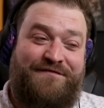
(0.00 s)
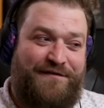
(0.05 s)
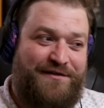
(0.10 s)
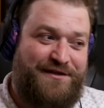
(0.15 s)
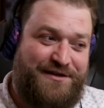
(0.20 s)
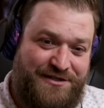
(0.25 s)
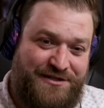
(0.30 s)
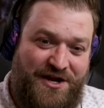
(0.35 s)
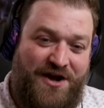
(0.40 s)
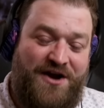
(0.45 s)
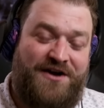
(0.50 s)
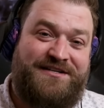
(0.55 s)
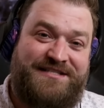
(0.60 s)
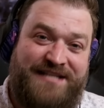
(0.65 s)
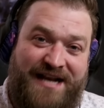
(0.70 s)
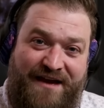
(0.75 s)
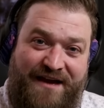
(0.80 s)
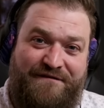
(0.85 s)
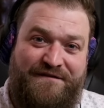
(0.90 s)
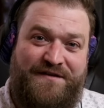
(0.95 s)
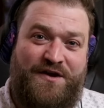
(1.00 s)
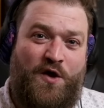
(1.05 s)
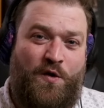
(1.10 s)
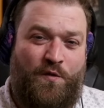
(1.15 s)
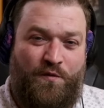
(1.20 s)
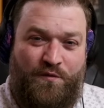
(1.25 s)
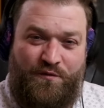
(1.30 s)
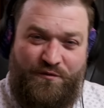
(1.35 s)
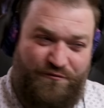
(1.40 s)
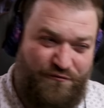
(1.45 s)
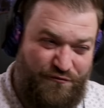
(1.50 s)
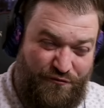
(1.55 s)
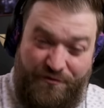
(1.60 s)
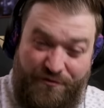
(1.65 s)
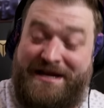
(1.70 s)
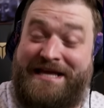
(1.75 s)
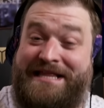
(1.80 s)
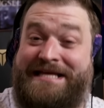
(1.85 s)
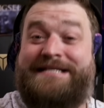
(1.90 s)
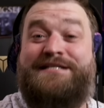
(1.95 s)
for the songs that I feel
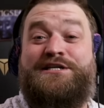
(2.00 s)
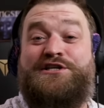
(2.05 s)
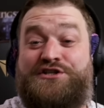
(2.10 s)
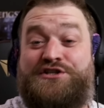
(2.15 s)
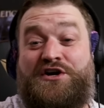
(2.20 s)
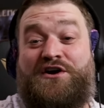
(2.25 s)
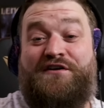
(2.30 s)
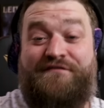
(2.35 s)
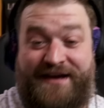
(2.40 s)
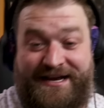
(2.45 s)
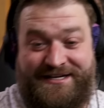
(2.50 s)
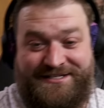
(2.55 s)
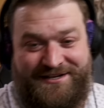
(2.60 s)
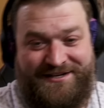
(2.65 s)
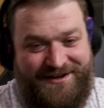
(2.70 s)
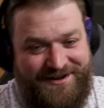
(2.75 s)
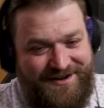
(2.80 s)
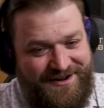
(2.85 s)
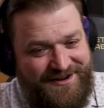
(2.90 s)
really deserve it.